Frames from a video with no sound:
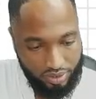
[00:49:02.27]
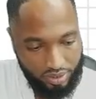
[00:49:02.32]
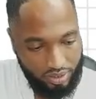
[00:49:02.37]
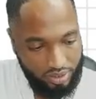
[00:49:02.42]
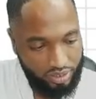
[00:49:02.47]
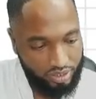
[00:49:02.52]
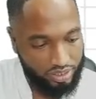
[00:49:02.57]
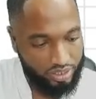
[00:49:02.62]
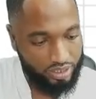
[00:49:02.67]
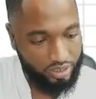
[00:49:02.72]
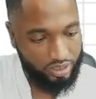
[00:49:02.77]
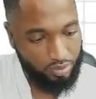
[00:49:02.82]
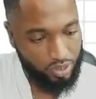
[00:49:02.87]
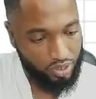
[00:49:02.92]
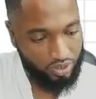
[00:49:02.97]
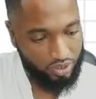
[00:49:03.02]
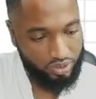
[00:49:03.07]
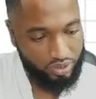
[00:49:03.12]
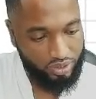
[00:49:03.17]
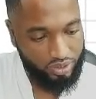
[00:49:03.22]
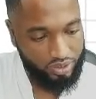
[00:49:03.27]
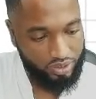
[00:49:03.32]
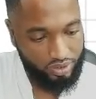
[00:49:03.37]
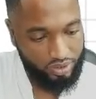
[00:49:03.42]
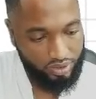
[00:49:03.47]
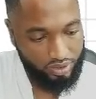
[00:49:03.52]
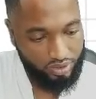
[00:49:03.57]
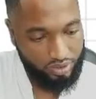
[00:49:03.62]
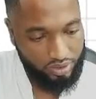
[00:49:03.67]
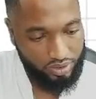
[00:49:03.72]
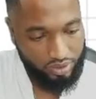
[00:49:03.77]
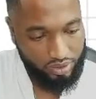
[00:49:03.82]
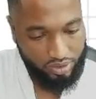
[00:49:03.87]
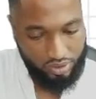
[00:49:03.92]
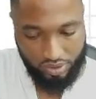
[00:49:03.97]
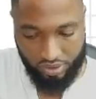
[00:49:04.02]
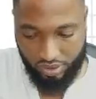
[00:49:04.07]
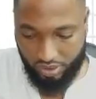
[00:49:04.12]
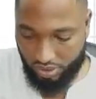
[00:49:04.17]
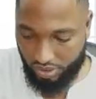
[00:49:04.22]
This is books.
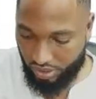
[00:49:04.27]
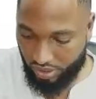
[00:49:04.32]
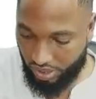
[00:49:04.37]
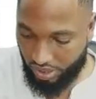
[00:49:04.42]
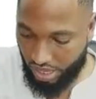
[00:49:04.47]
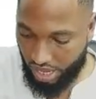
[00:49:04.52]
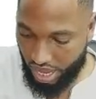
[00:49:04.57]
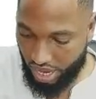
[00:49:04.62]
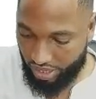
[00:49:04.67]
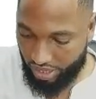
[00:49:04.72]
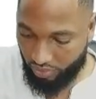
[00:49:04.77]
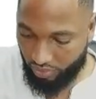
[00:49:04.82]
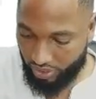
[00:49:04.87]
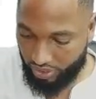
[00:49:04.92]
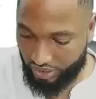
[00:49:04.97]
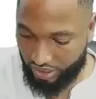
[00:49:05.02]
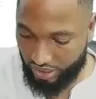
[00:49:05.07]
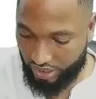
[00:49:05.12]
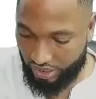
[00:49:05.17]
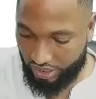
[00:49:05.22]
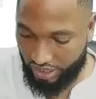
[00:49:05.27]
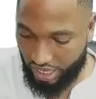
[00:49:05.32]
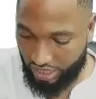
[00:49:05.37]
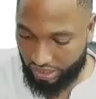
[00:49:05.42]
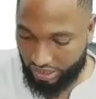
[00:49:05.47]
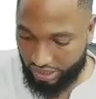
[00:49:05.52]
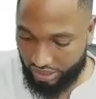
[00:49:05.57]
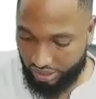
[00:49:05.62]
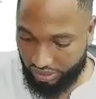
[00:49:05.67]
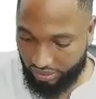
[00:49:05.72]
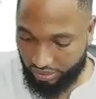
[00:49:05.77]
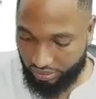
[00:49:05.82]
And the question is asking,